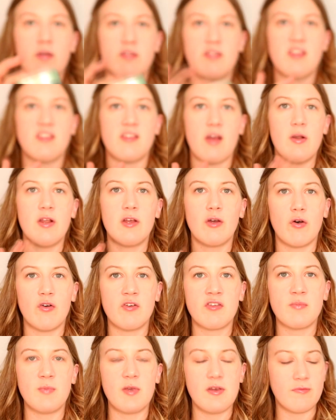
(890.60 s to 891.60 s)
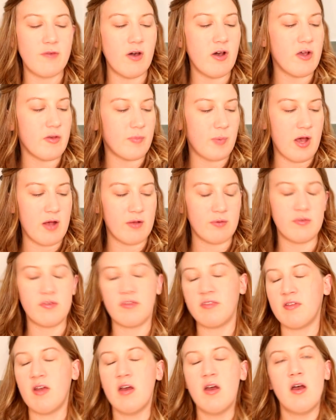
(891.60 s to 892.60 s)
this only cost me
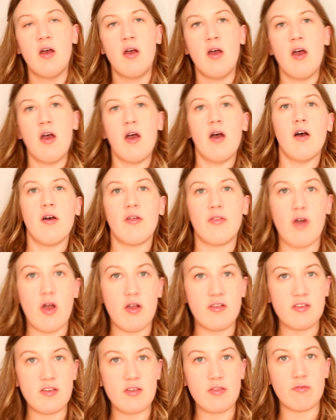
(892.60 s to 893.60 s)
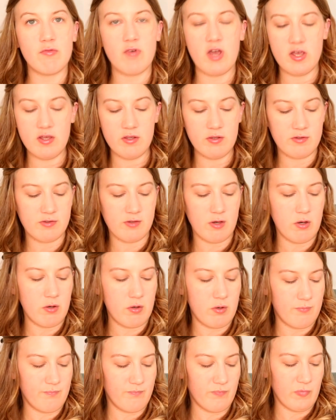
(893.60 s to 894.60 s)
£5.33. So
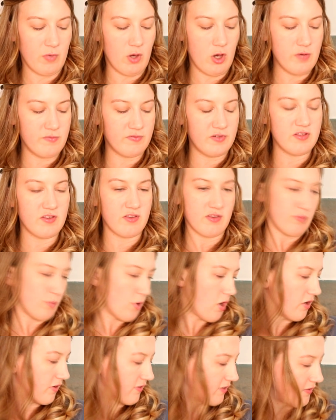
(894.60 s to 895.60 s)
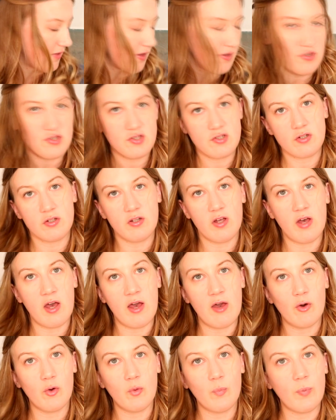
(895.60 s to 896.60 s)
hopefully this works, and that's just going to
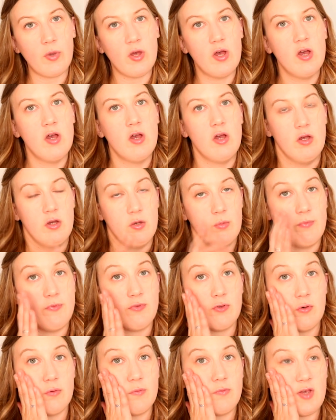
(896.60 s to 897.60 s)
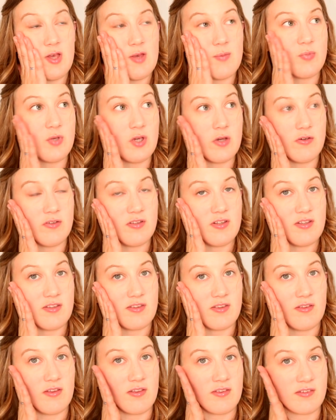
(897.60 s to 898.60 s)
help from sort of impurities
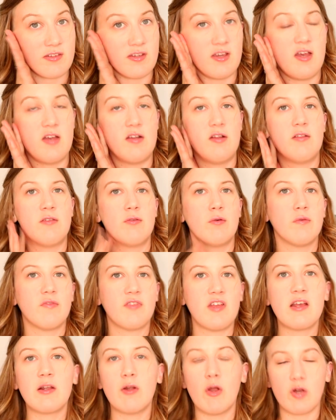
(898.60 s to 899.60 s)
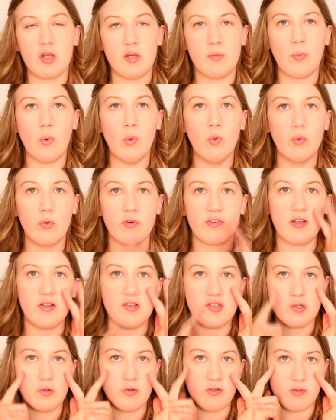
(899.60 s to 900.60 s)
in the skin and sort of declogging pores.
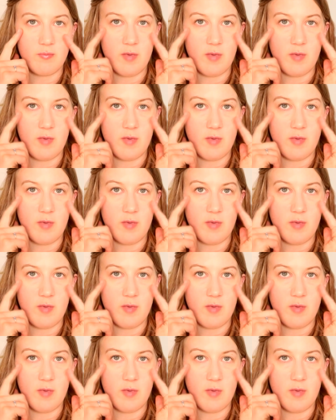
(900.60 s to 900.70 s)
And she also